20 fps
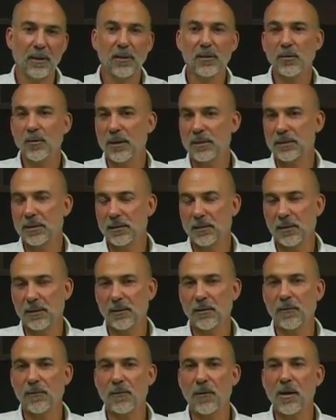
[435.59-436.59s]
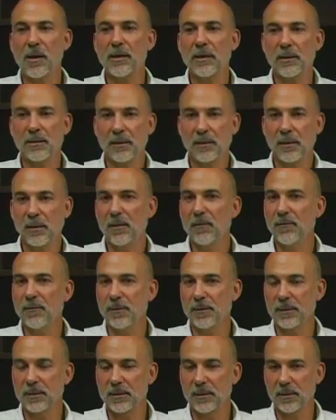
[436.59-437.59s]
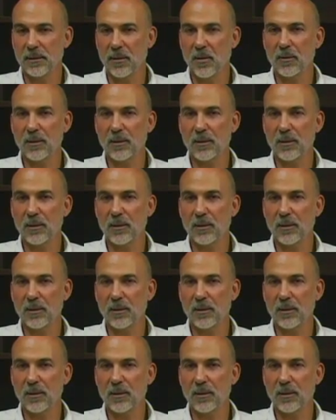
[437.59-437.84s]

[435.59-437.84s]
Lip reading: Interestingly, they're finding that infants that